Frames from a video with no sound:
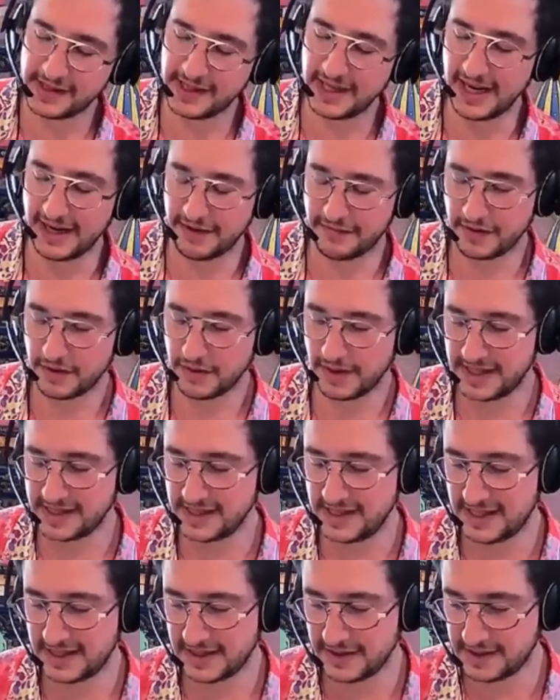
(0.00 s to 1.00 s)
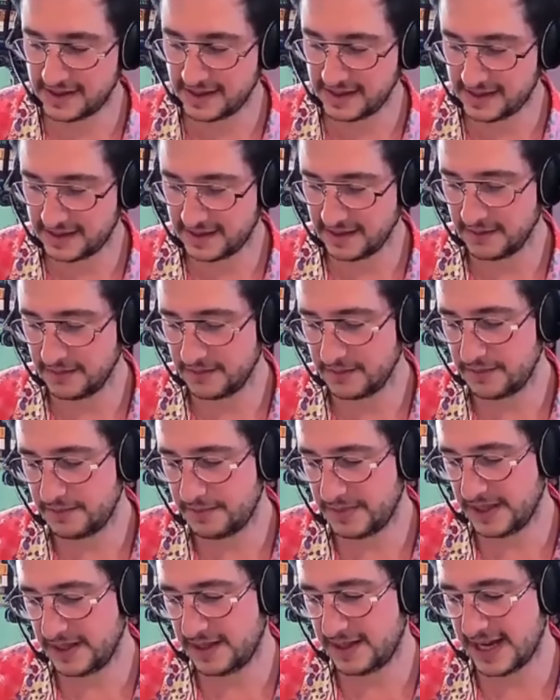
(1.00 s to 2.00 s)
an
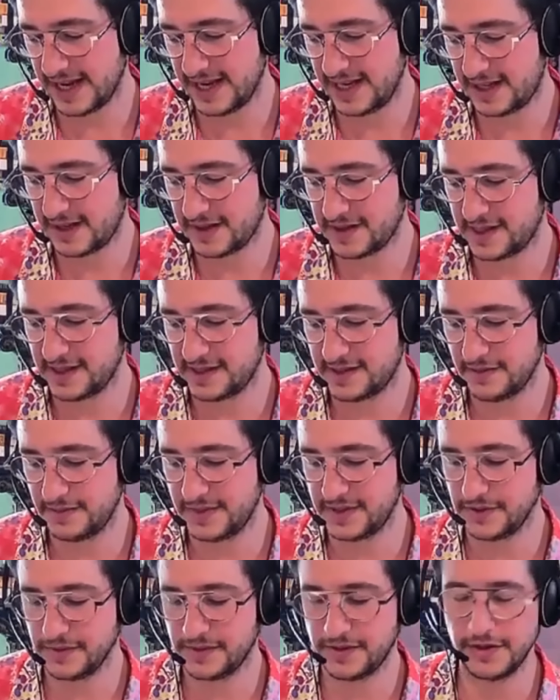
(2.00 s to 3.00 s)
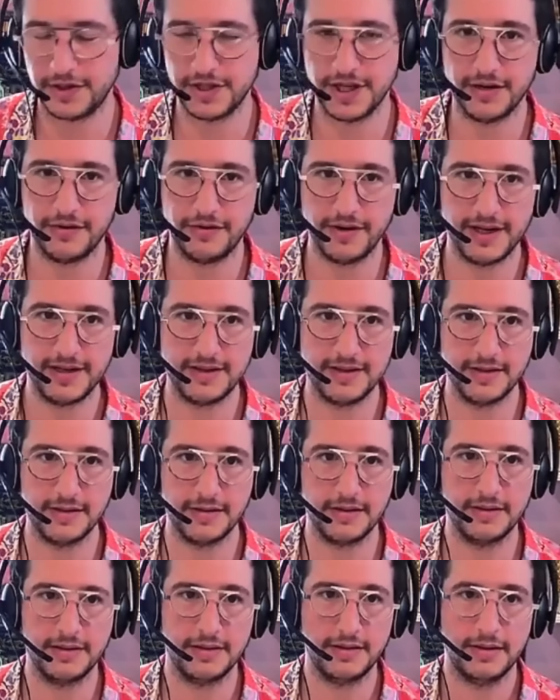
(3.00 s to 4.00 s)
ecosystem, but that ecosystem is also
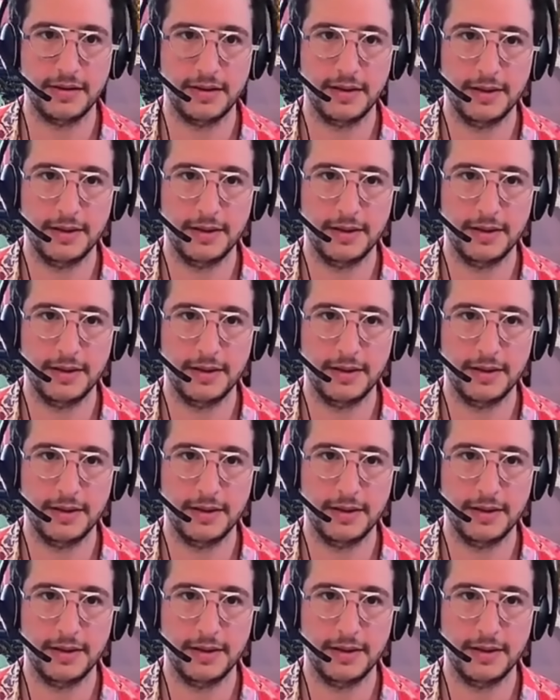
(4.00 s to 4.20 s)
generated.